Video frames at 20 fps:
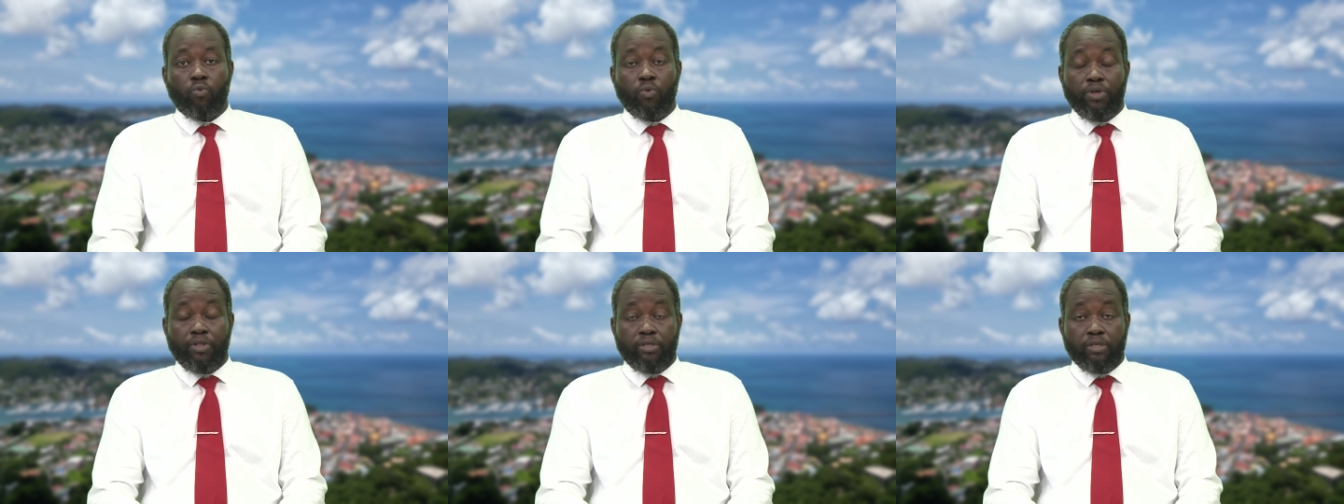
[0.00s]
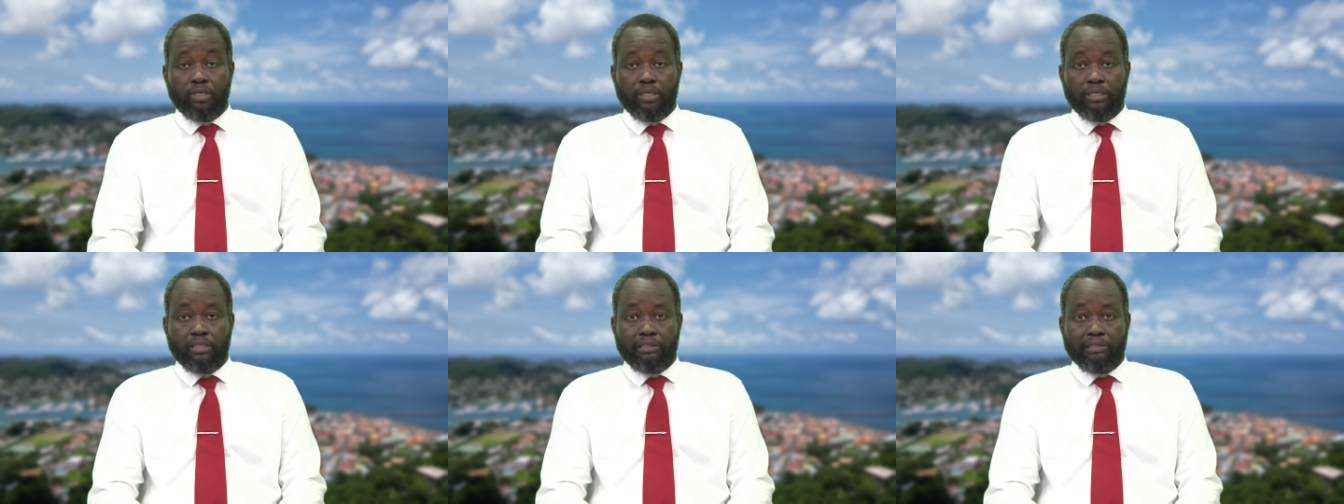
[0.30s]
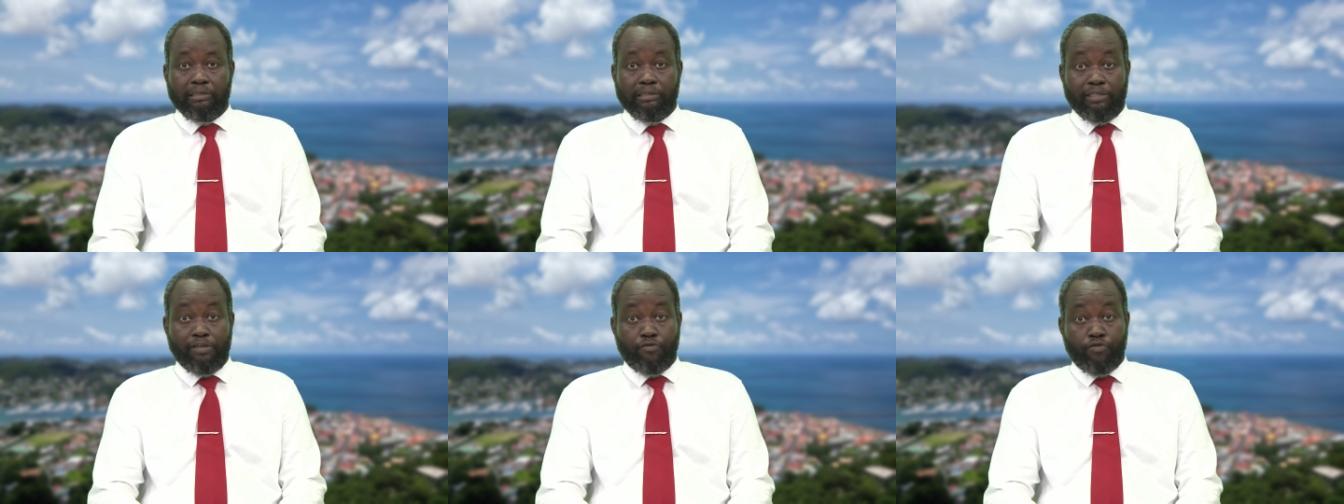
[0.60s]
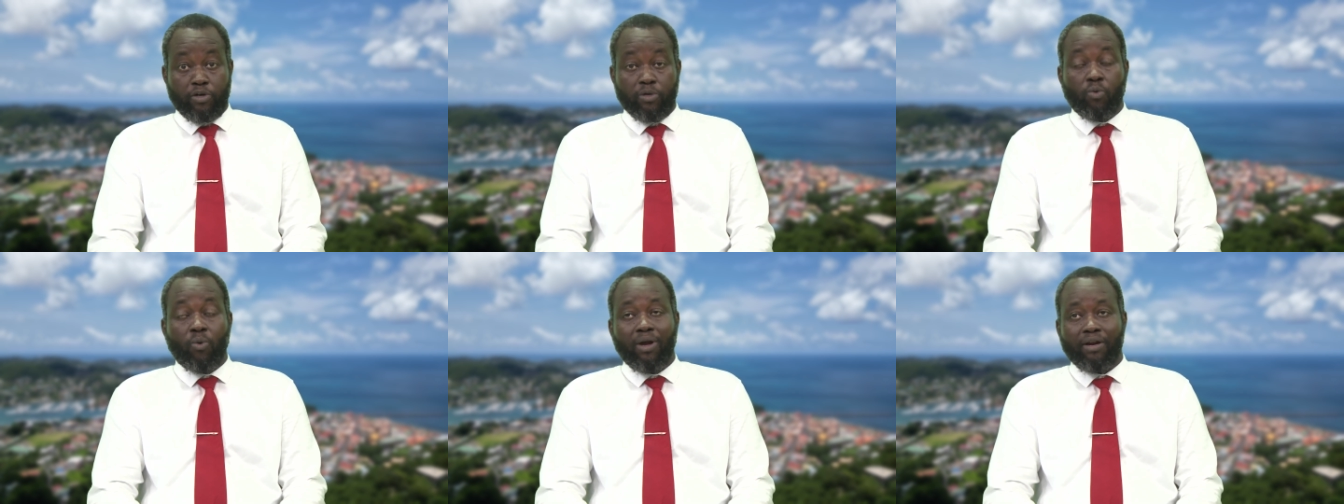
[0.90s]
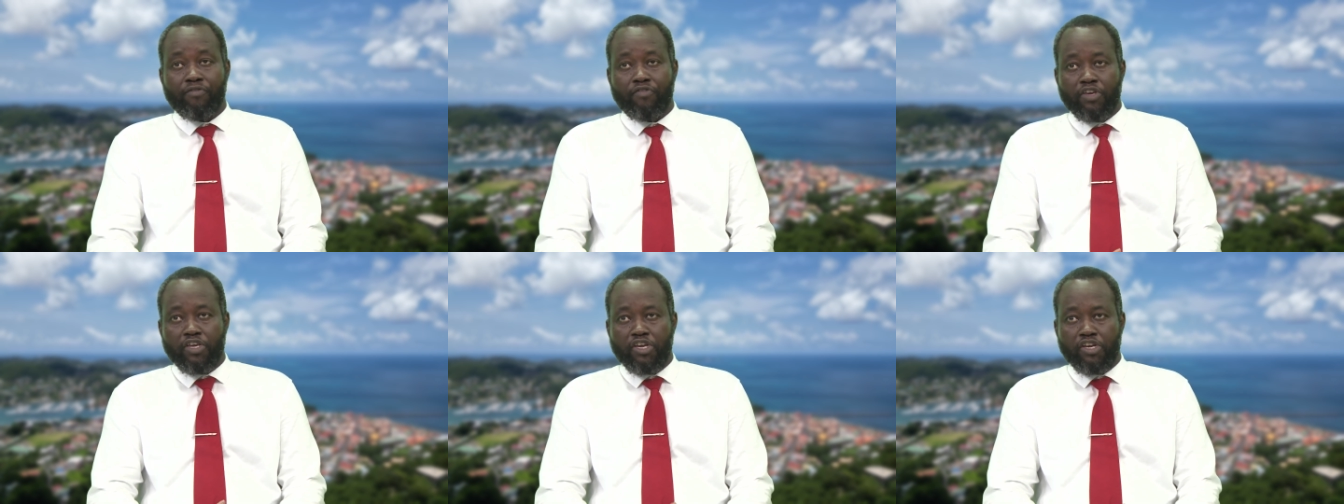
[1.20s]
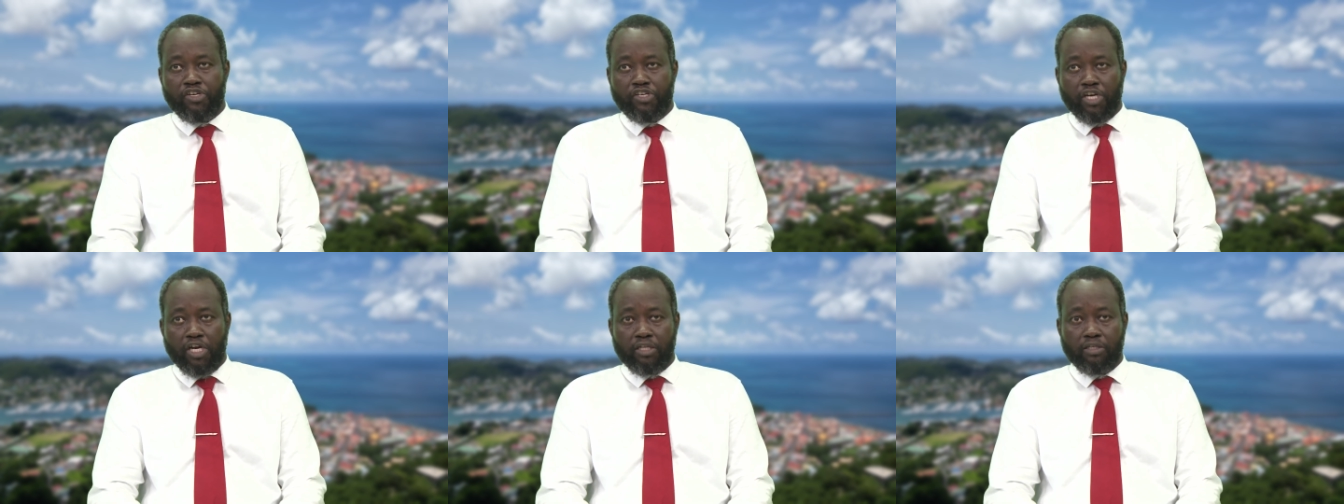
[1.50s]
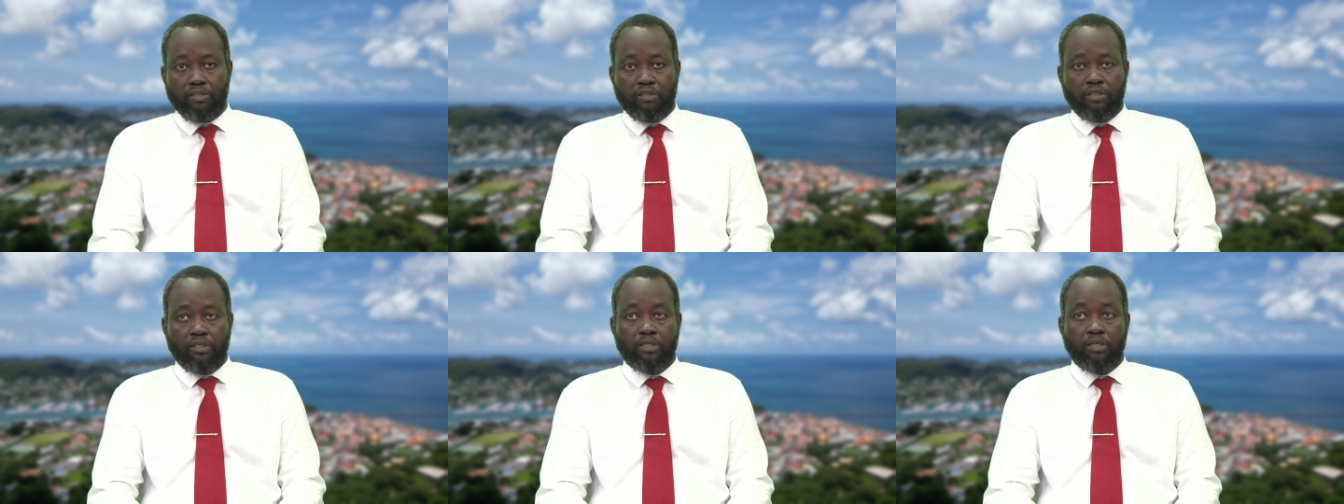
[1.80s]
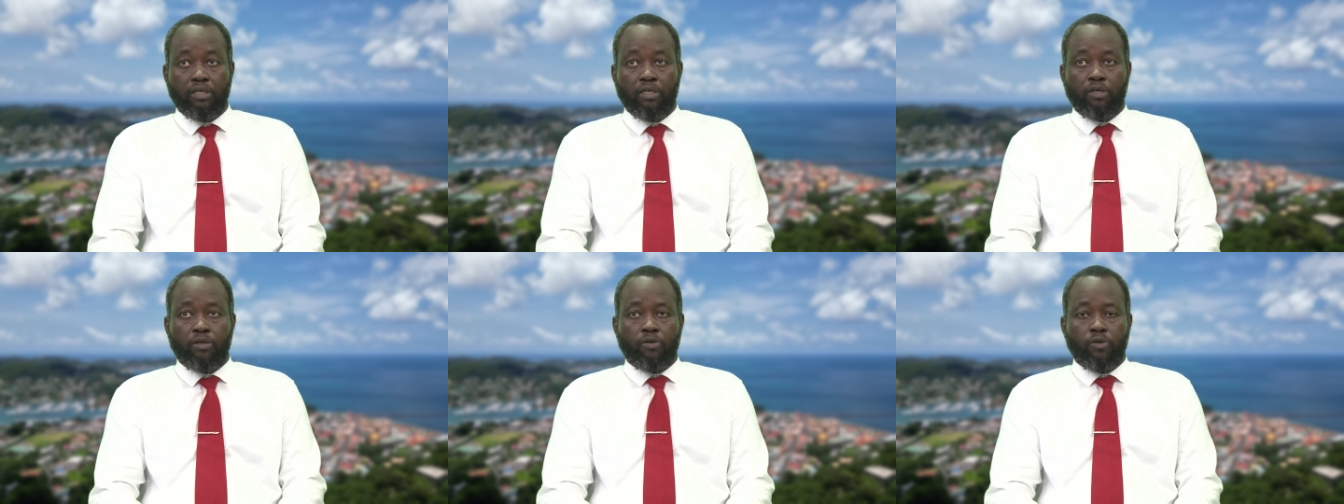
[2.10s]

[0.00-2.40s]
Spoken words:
with different qualifications,